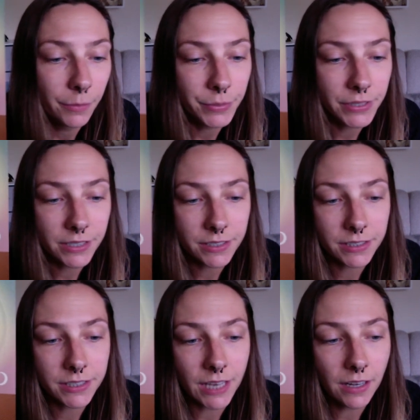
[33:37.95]
because
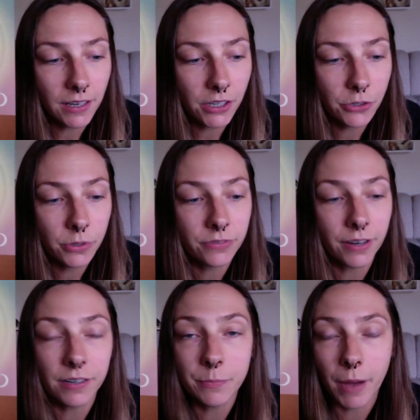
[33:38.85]
it's sending you a
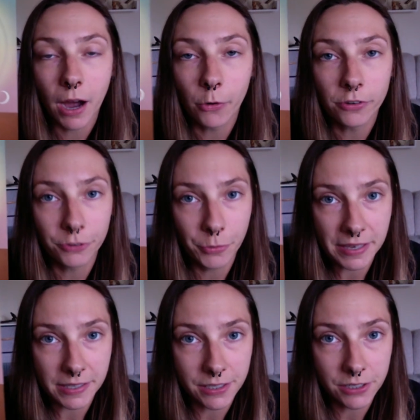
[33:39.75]
very powerful
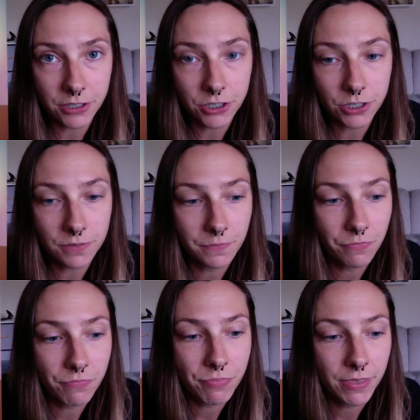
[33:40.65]
message.
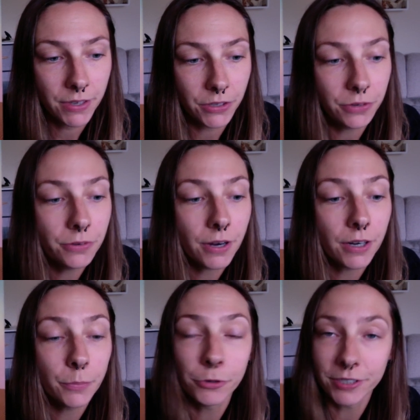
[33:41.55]
You
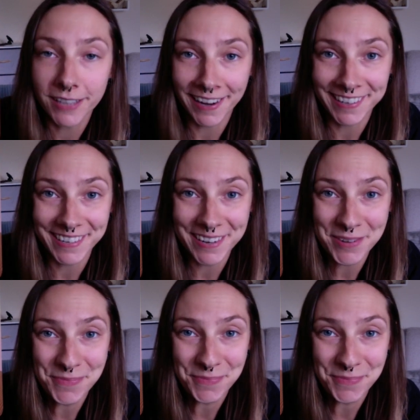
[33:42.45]
are protected.